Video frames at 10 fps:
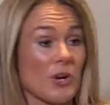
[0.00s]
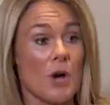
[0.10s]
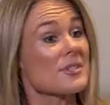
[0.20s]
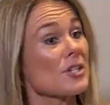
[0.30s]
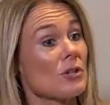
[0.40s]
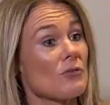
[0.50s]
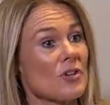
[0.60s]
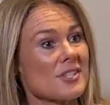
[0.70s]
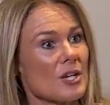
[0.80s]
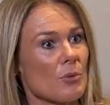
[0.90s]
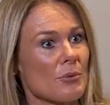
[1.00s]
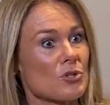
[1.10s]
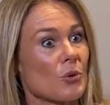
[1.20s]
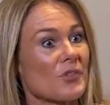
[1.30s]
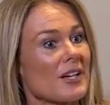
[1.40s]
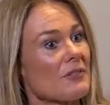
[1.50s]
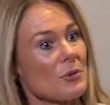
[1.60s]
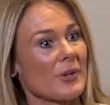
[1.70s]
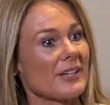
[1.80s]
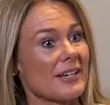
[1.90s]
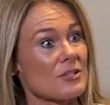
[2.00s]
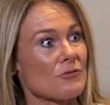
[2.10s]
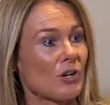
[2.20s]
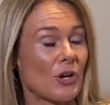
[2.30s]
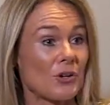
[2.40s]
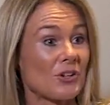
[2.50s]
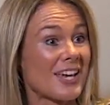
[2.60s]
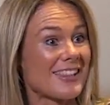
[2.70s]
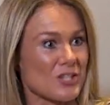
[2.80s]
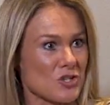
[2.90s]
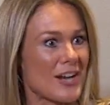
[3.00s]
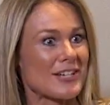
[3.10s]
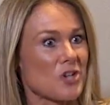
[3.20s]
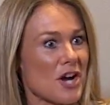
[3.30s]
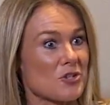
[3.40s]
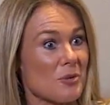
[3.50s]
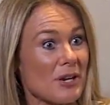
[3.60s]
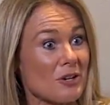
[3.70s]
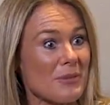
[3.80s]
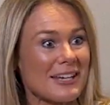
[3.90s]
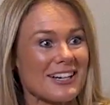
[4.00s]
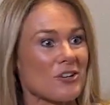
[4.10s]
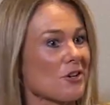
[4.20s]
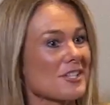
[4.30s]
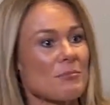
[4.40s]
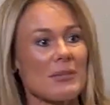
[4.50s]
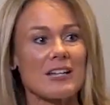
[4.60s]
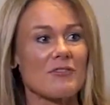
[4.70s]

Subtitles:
when I was at university, we were taught that everyone needed to follow the Australian Dietary Pyramid, and across the middle